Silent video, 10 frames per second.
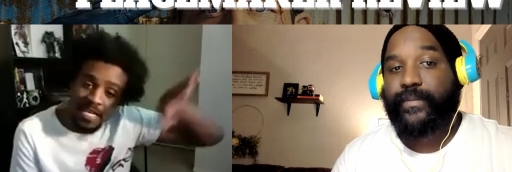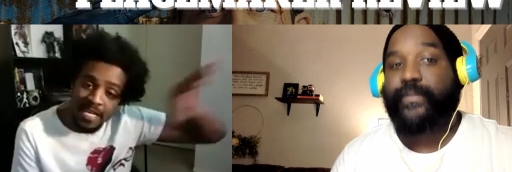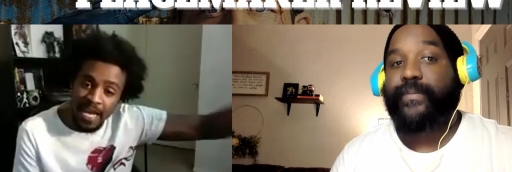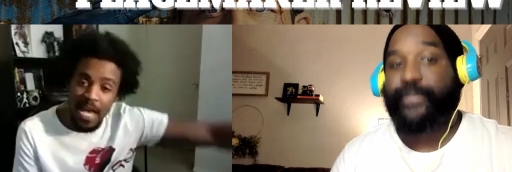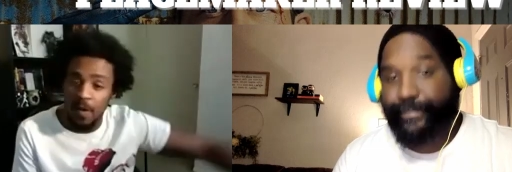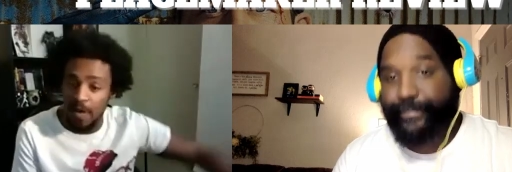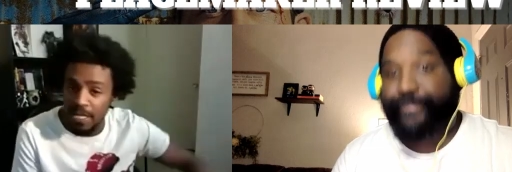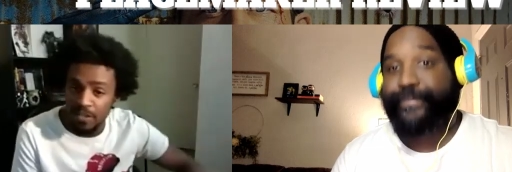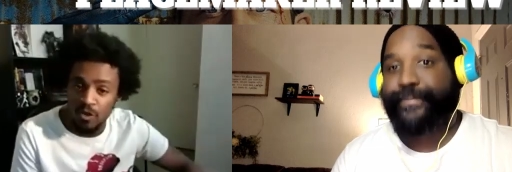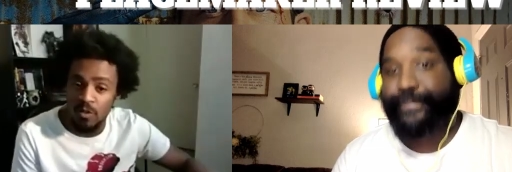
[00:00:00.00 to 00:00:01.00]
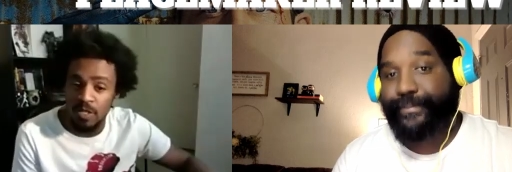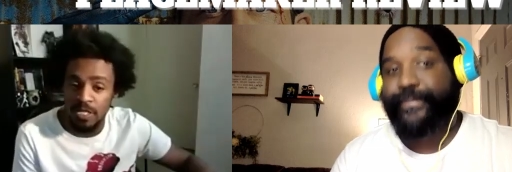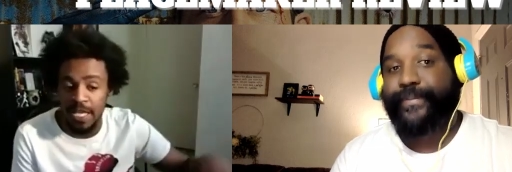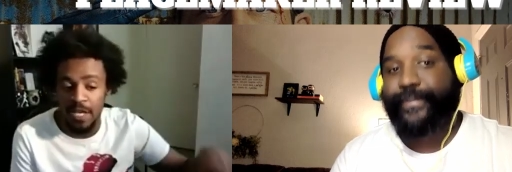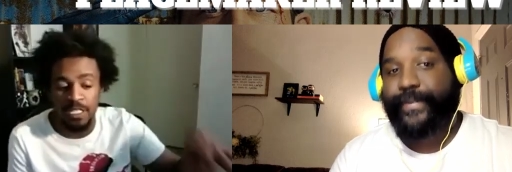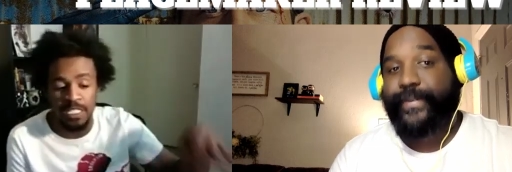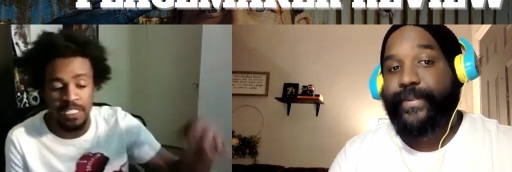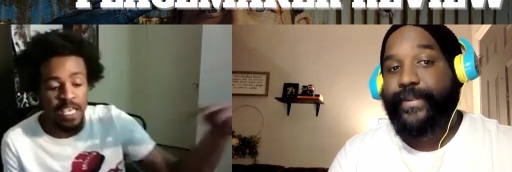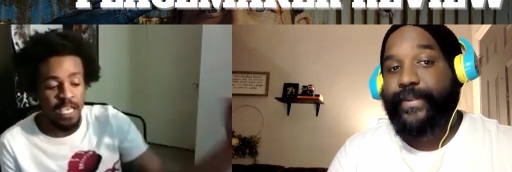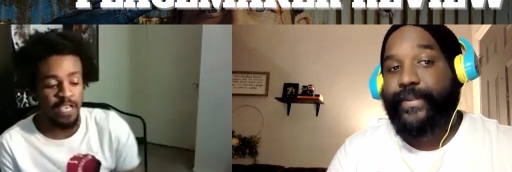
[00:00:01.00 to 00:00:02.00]
Speaker 1: and how that's mm-hmm. going down. It's
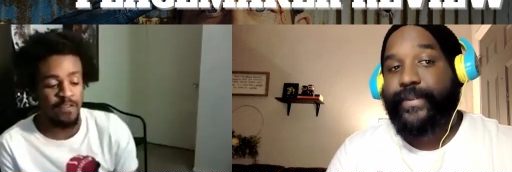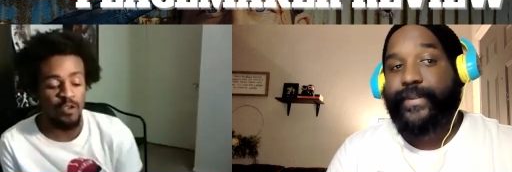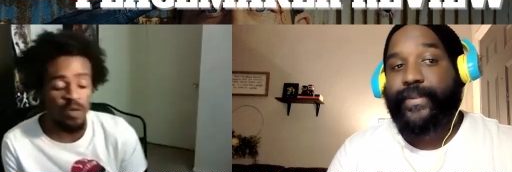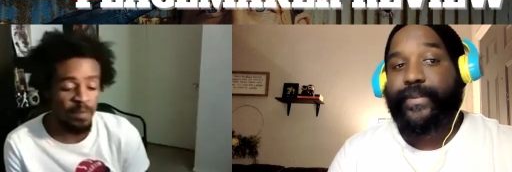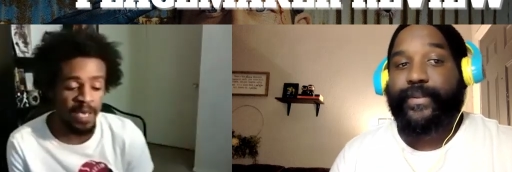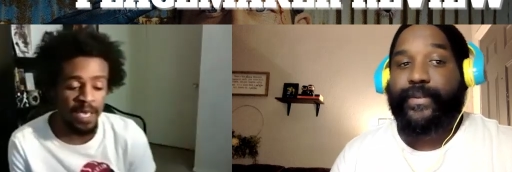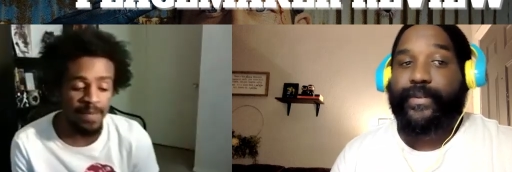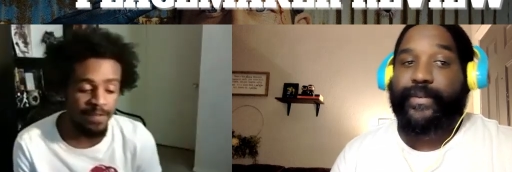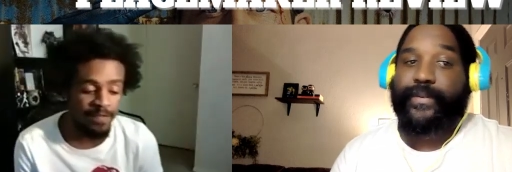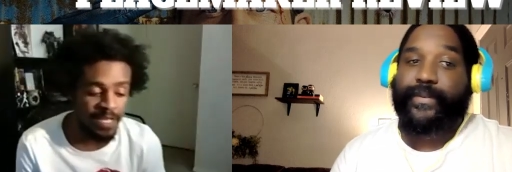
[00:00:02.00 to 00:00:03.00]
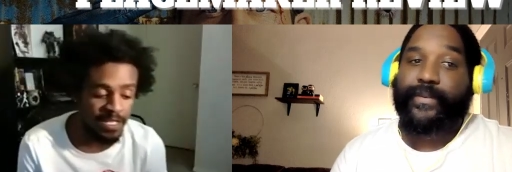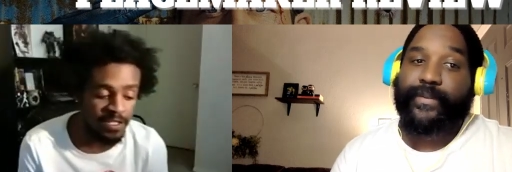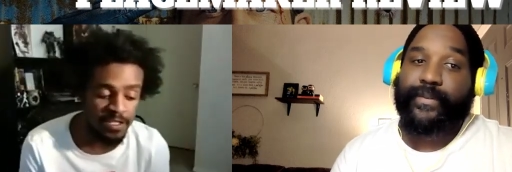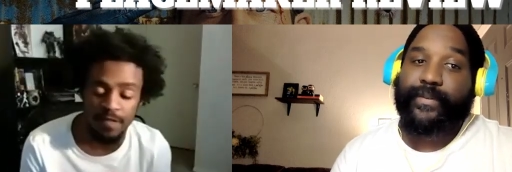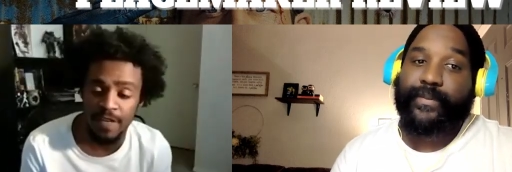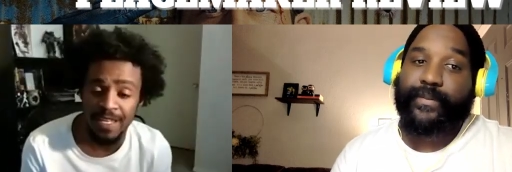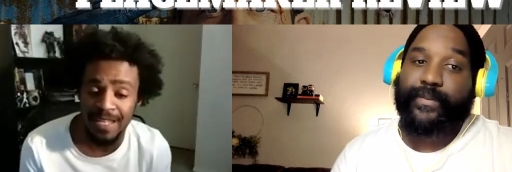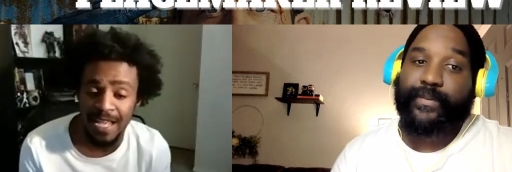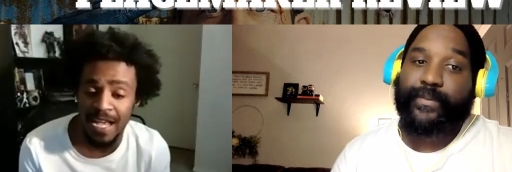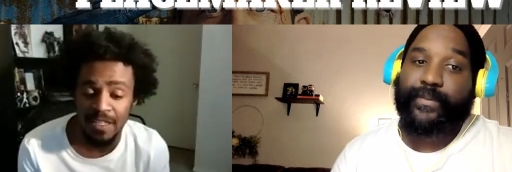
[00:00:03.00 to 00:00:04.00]
if you a Batman fan and just a fan
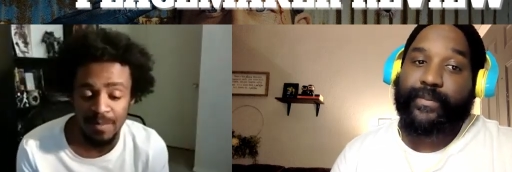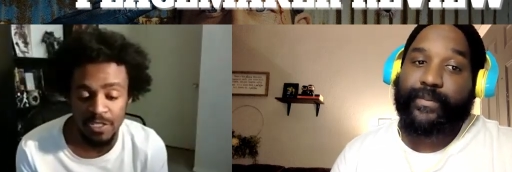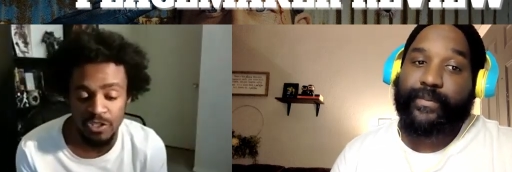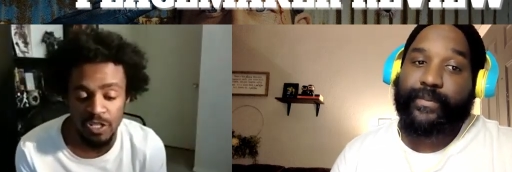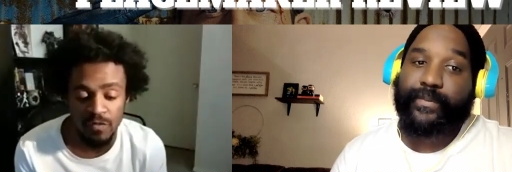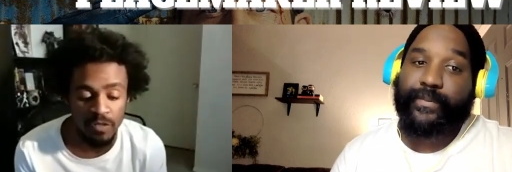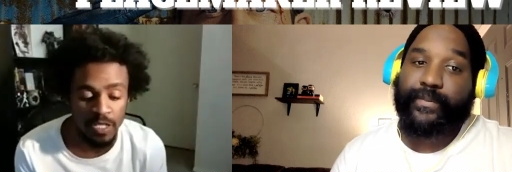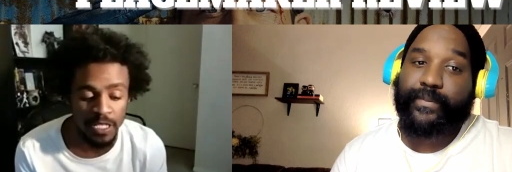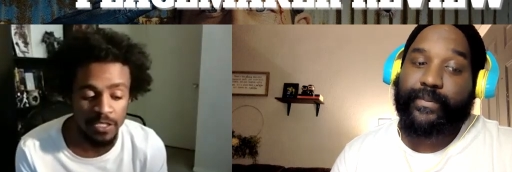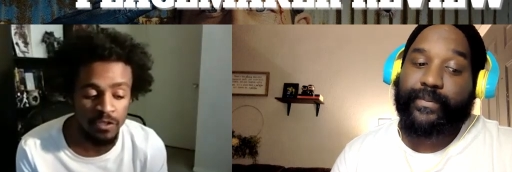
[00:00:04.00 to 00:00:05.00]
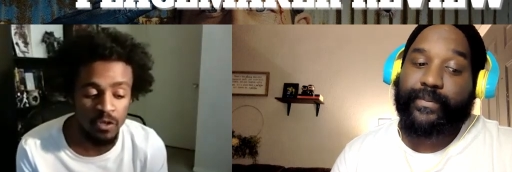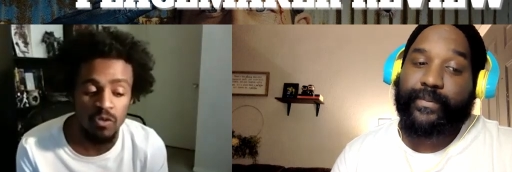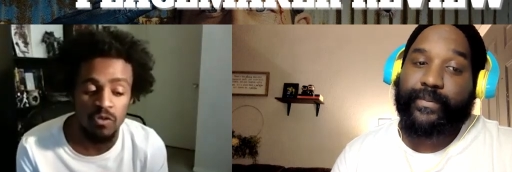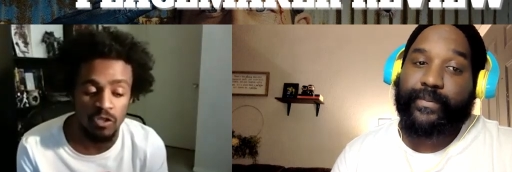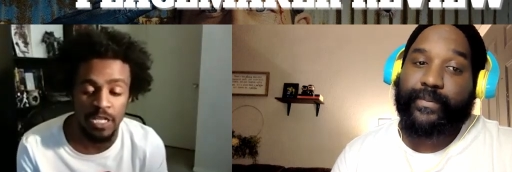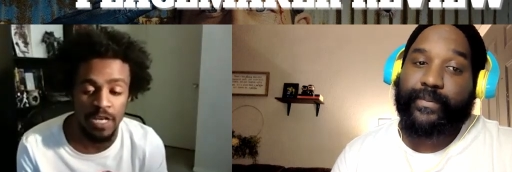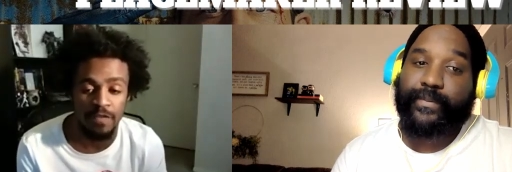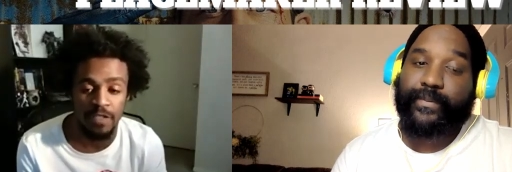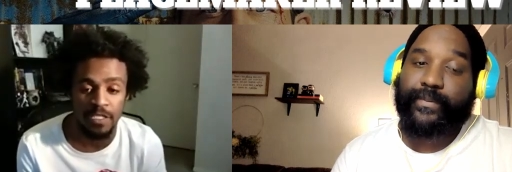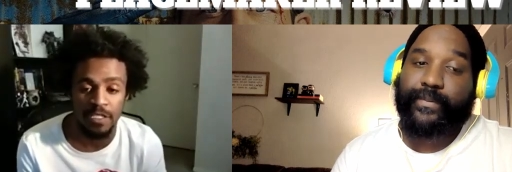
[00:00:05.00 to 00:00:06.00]
of Gotham in general, like those are
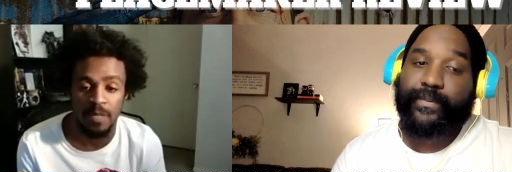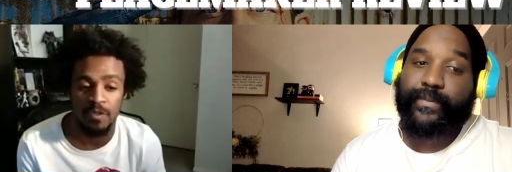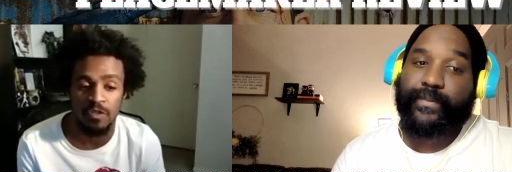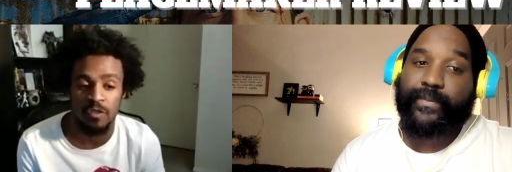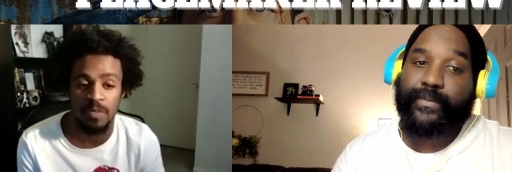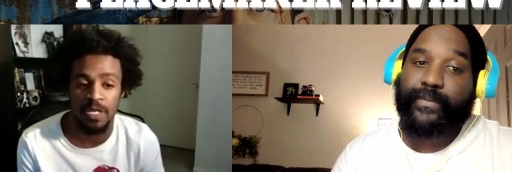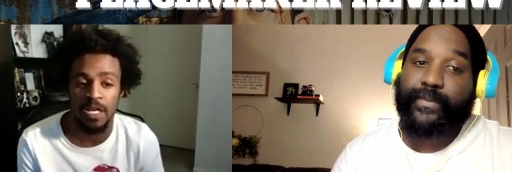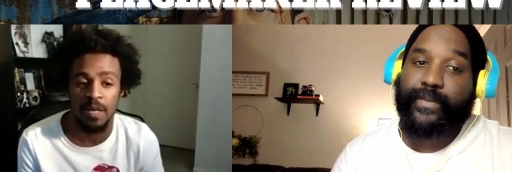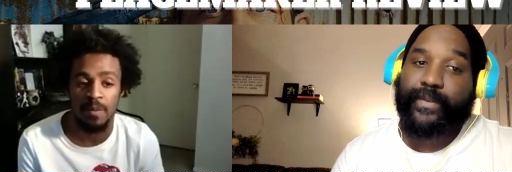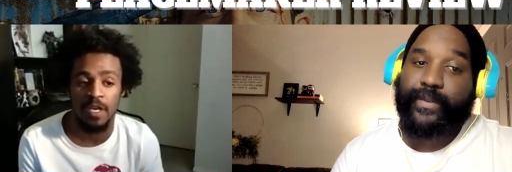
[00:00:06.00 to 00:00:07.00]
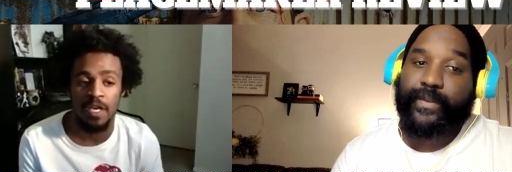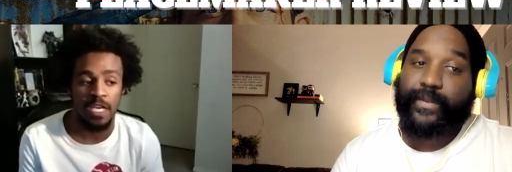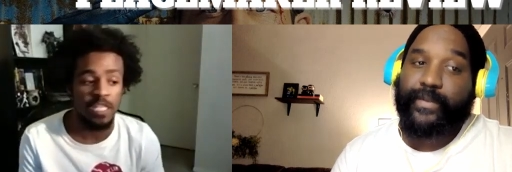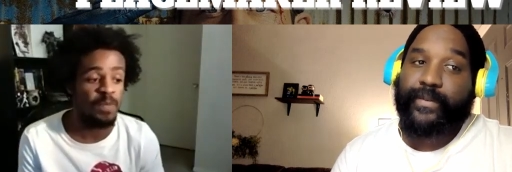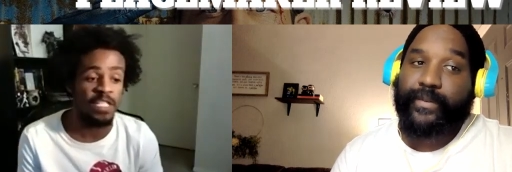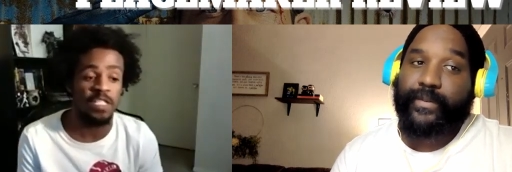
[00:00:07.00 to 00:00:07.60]
definitely something you should pick up, especially